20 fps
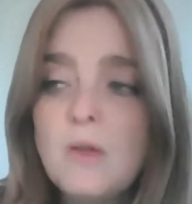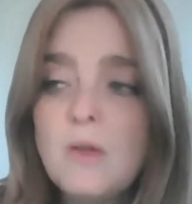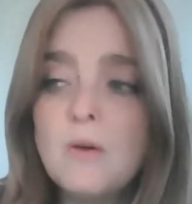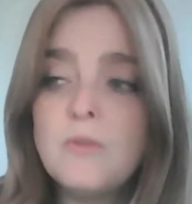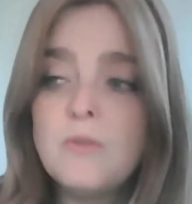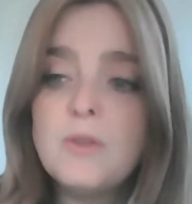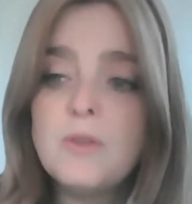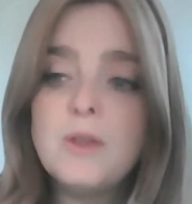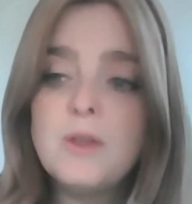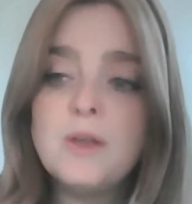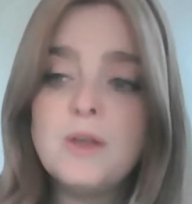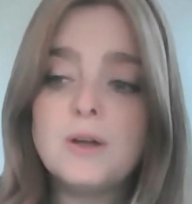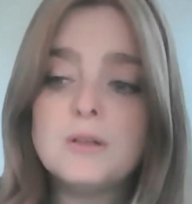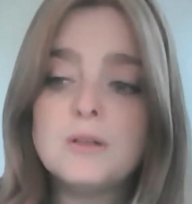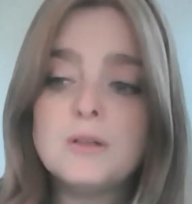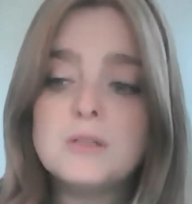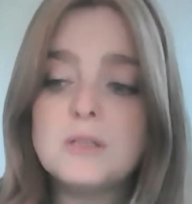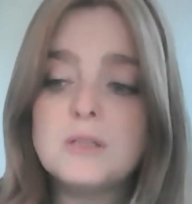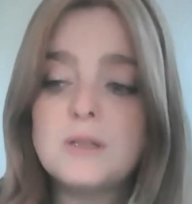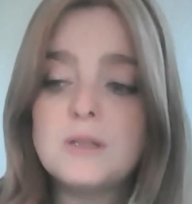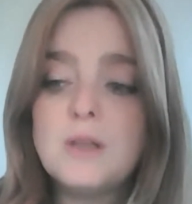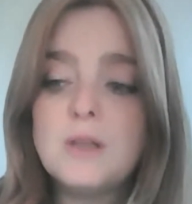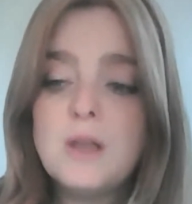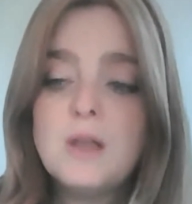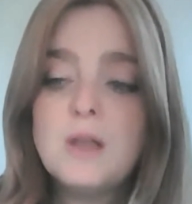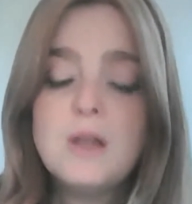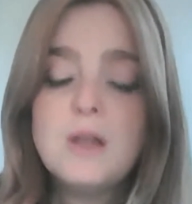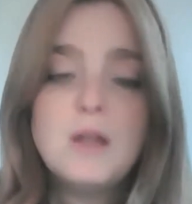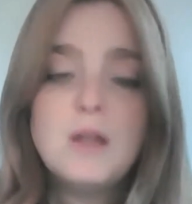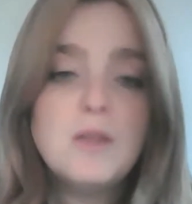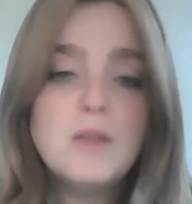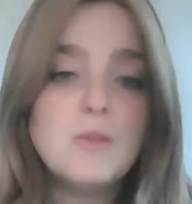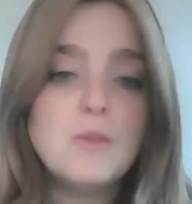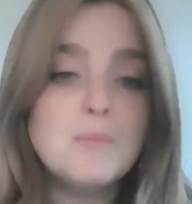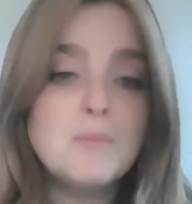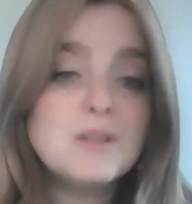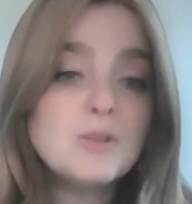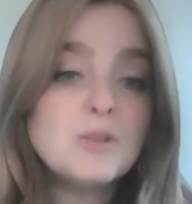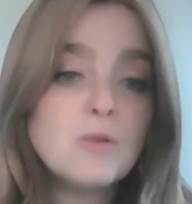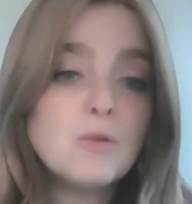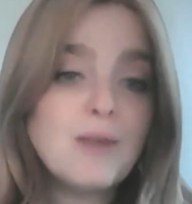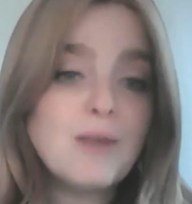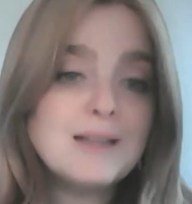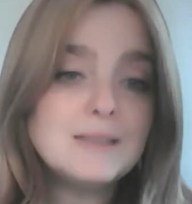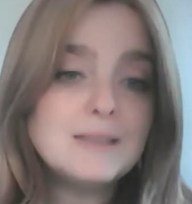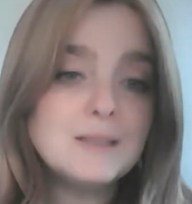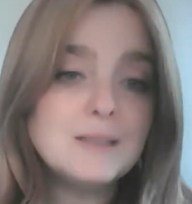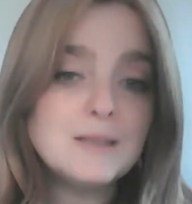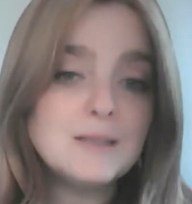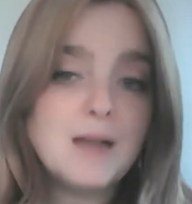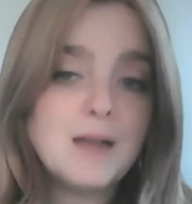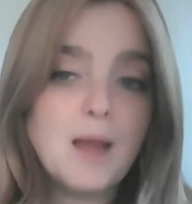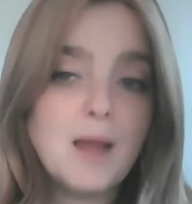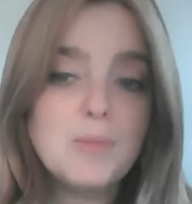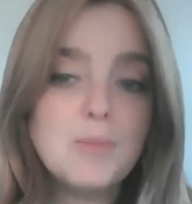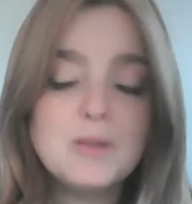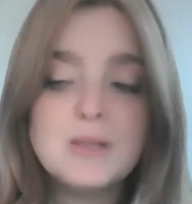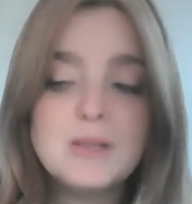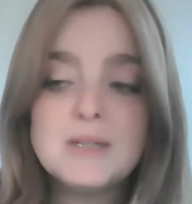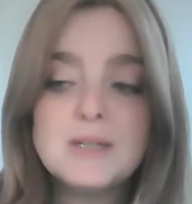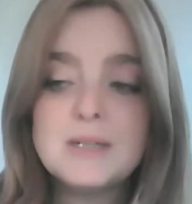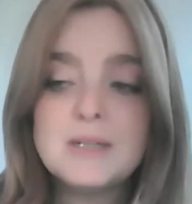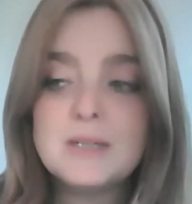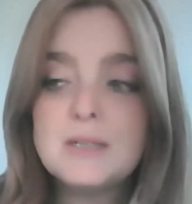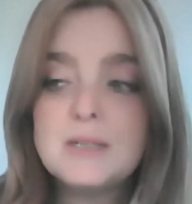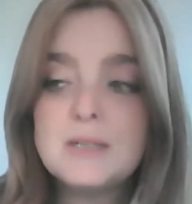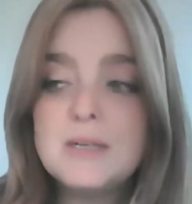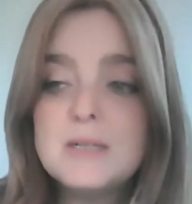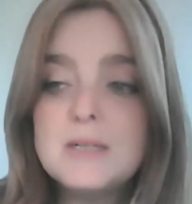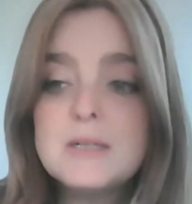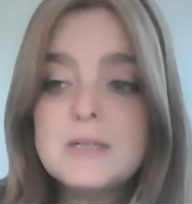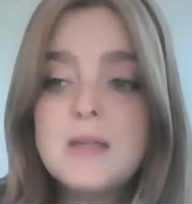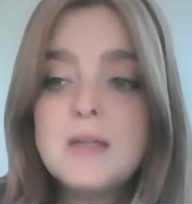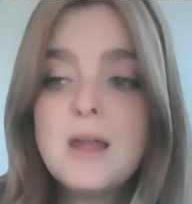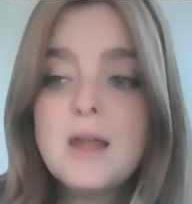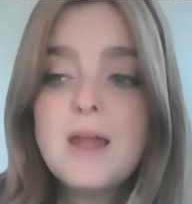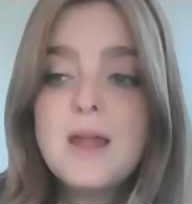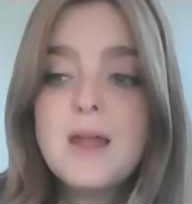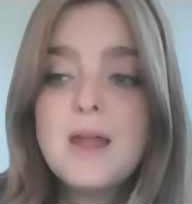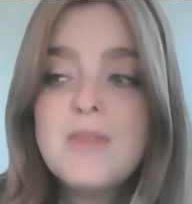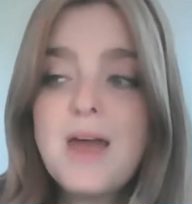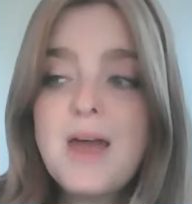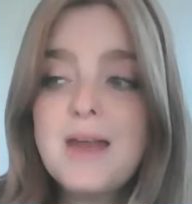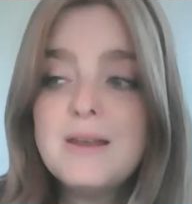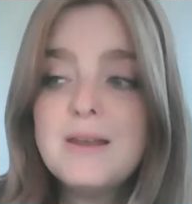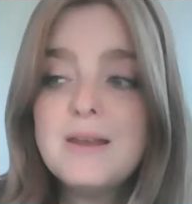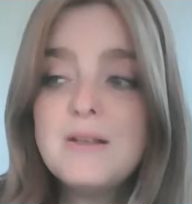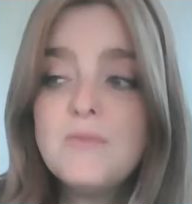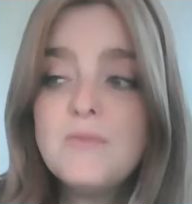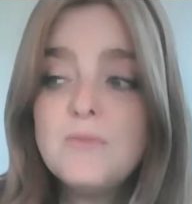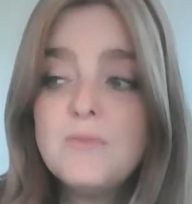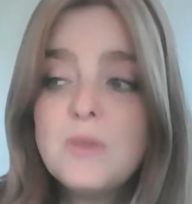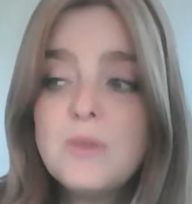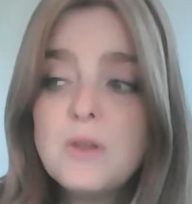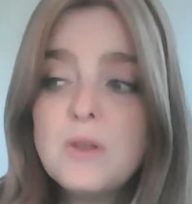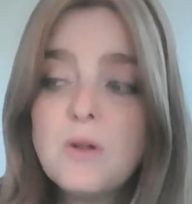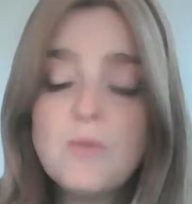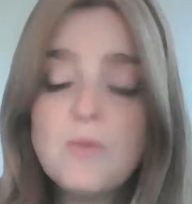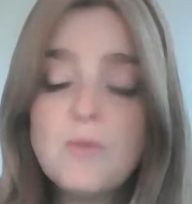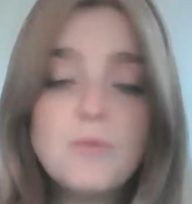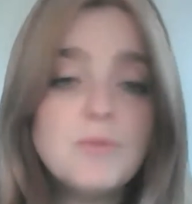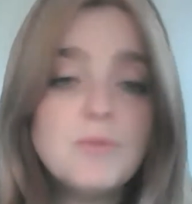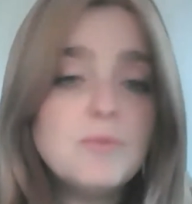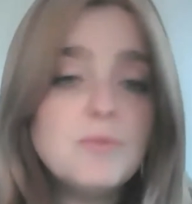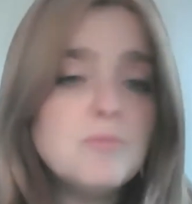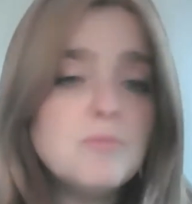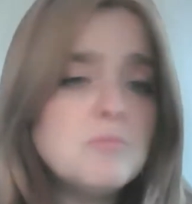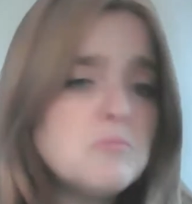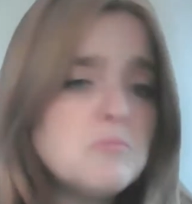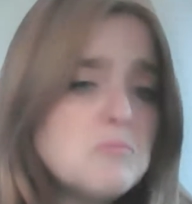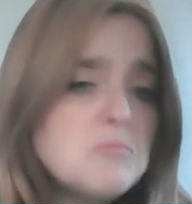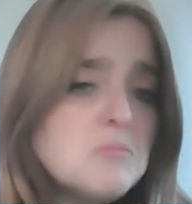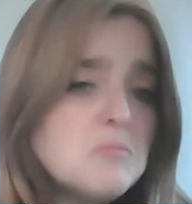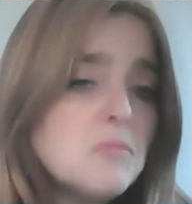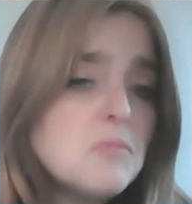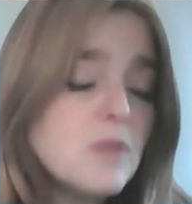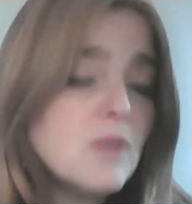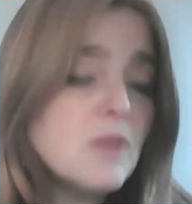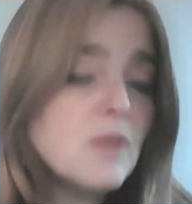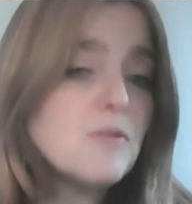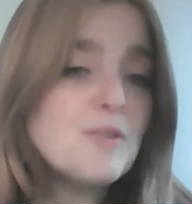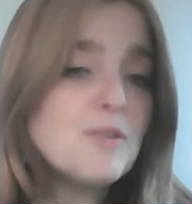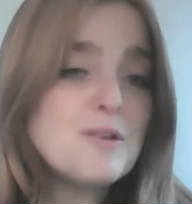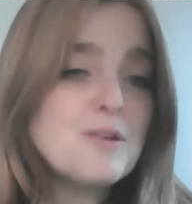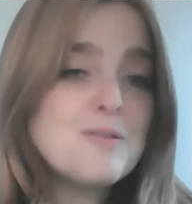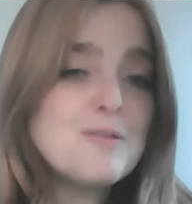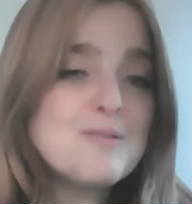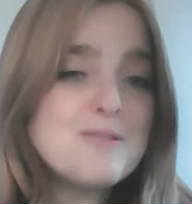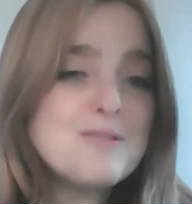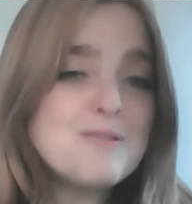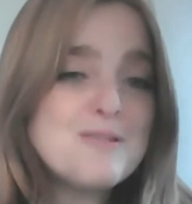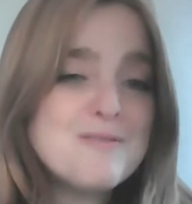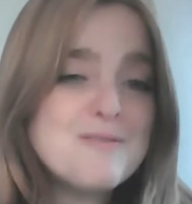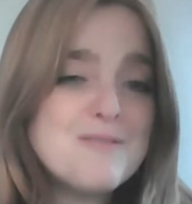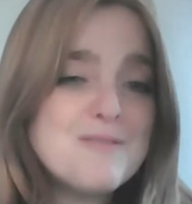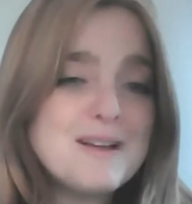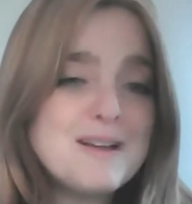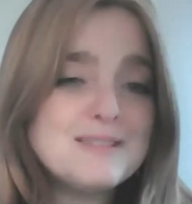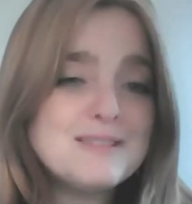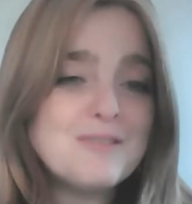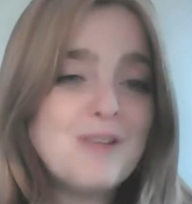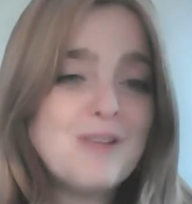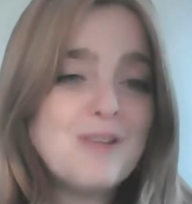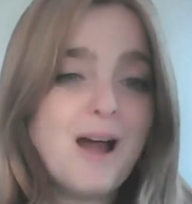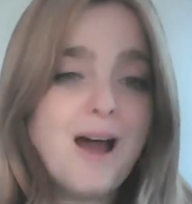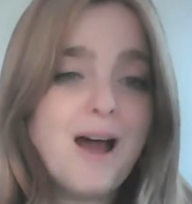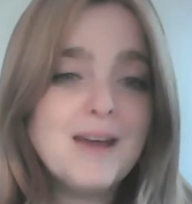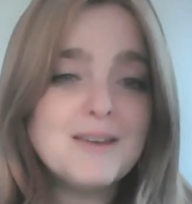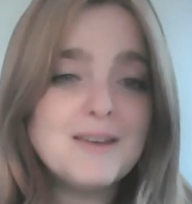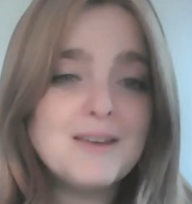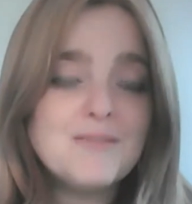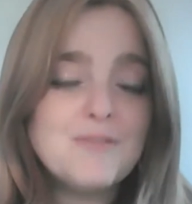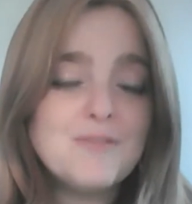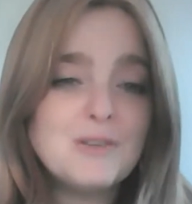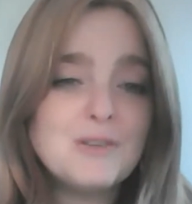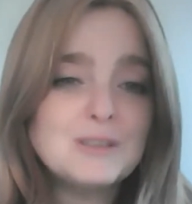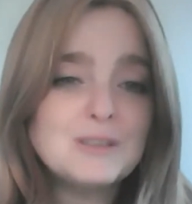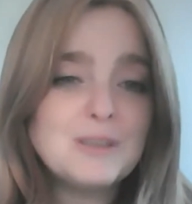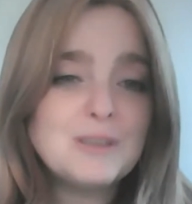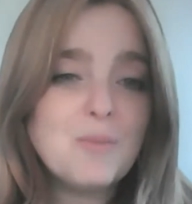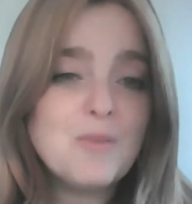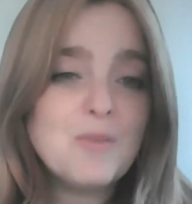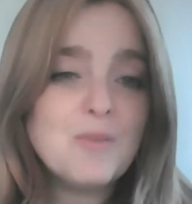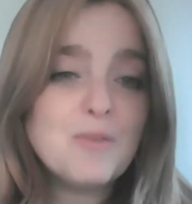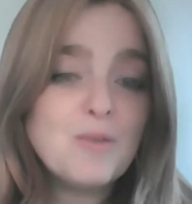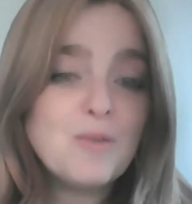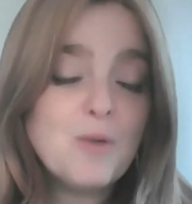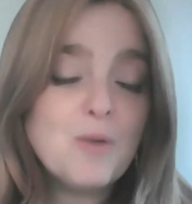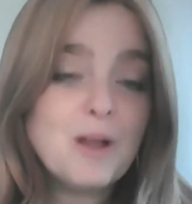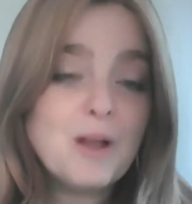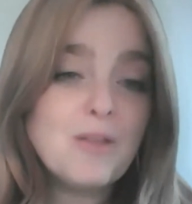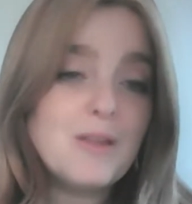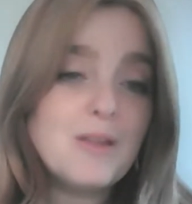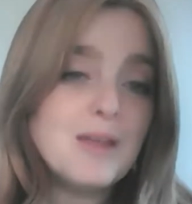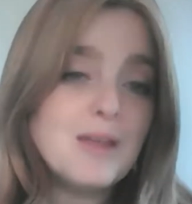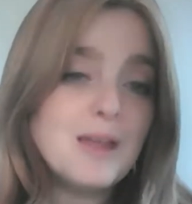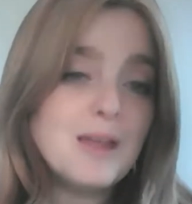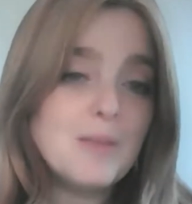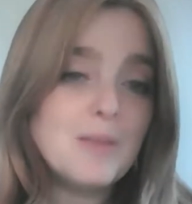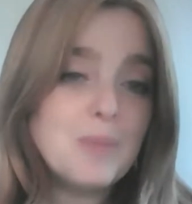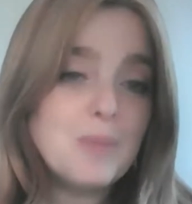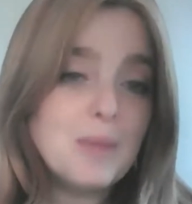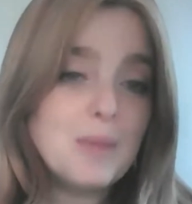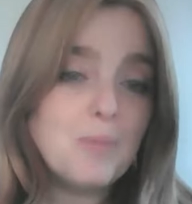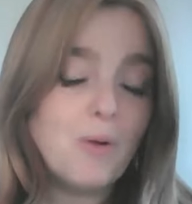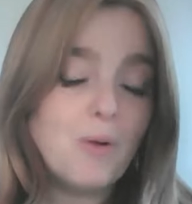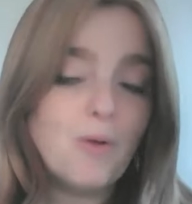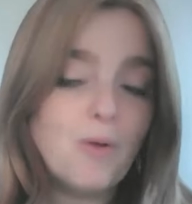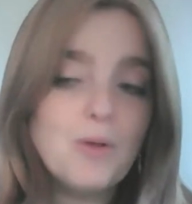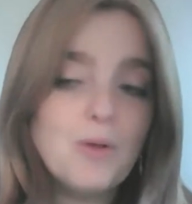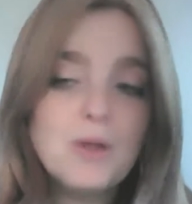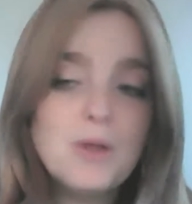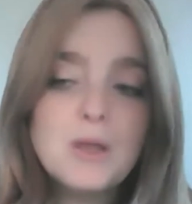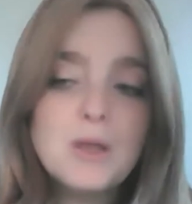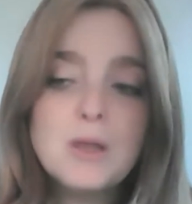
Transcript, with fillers: over the years and the missile crisis that happened in the 60s that you know they're for the grace of god and for some quick thinking people